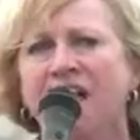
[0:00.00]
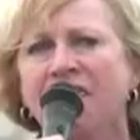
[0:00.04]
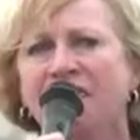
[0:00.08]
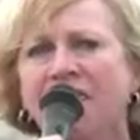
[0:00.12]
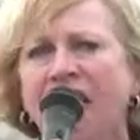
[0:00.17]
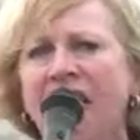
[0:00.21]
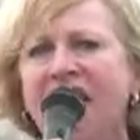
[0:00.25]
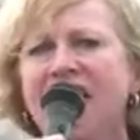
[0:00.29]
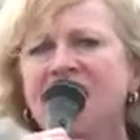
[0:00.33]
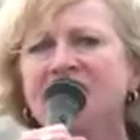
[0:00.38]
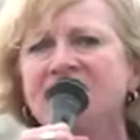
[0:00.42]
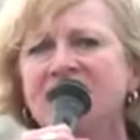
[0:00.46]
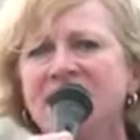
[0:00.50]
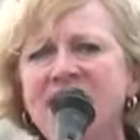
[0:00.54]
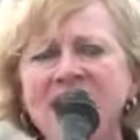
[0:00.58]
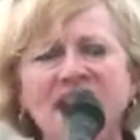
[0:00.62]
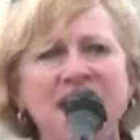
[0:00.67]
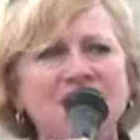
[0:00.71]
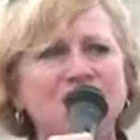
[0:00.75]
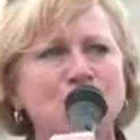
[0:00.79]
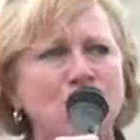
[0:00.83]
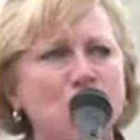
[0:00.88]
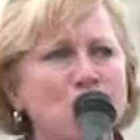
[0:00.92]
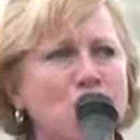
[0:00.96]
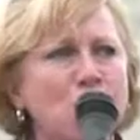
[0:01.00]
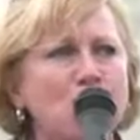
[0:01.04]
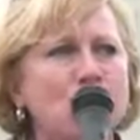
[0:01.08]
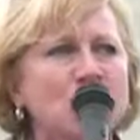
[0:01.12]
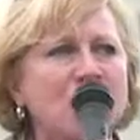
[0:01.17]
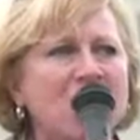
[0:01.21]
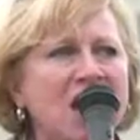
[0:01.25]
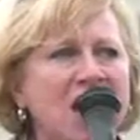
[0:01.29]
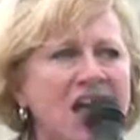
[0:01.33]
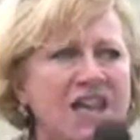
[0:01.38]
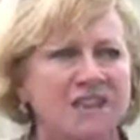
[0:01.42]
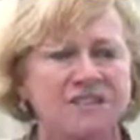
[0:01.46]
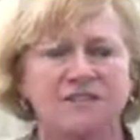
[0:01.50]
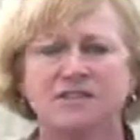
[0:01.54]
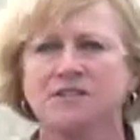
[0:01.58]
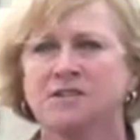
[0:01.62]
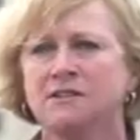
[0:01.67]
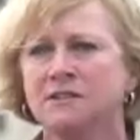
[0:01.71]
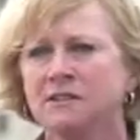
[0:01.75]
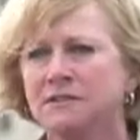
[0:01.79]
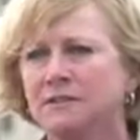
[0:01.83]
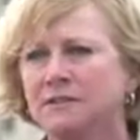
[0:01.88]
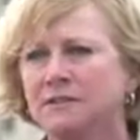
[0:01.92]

They need unions.